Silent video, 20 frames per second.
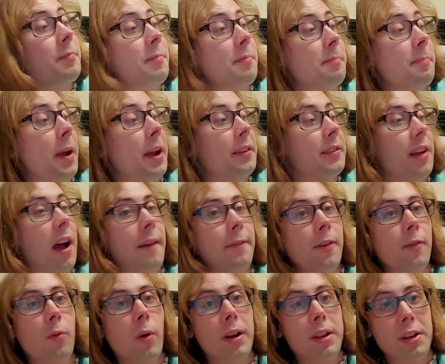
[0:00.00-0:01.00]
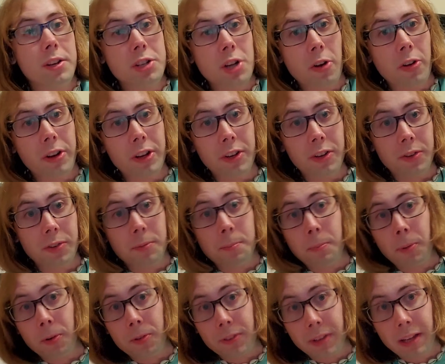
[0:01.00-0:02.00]
based off of what the jury is
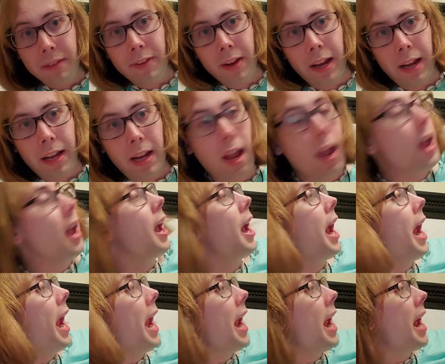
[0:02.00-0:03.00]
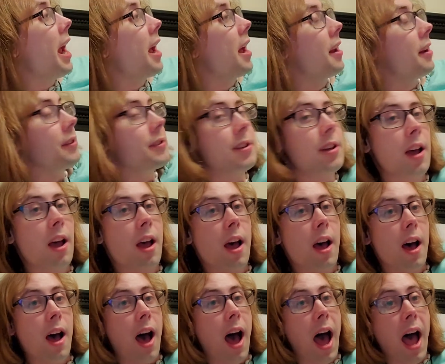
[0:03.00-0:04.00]
perceiving. And
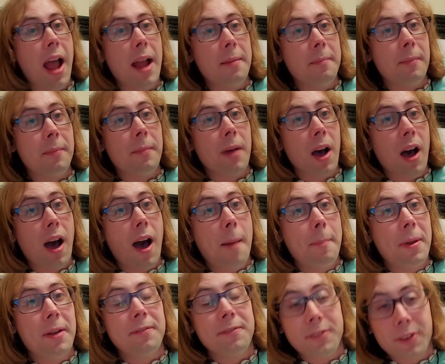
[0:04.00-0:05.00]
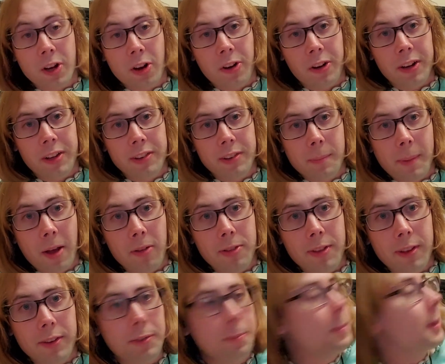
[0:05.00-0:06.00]
I'm a bit furious about
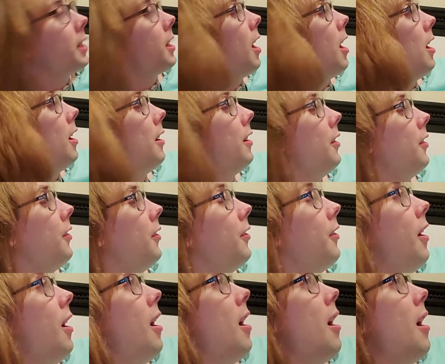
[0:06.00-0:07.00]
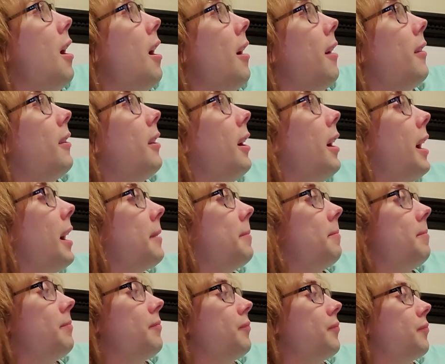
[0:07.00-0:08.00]
this because,
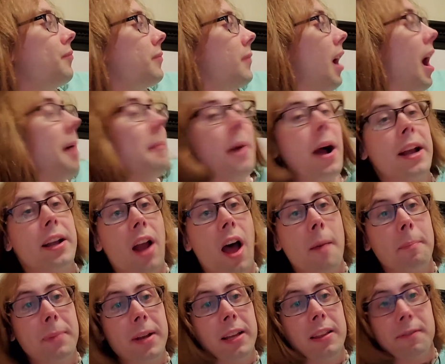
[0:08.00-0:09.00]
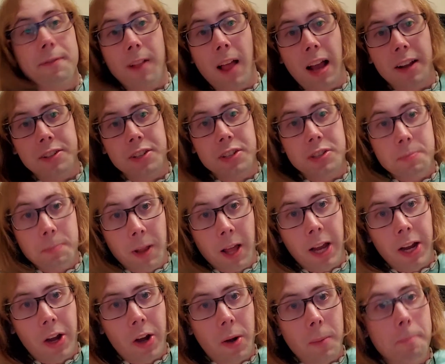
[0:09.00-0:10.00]
like, I might not be the flashiest
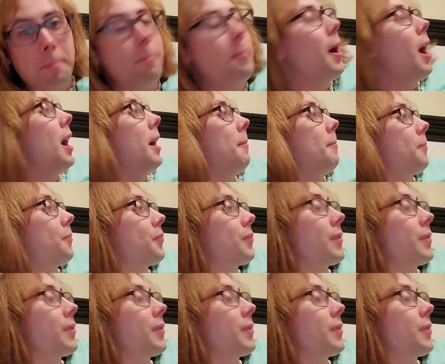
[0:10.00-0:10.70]
player, but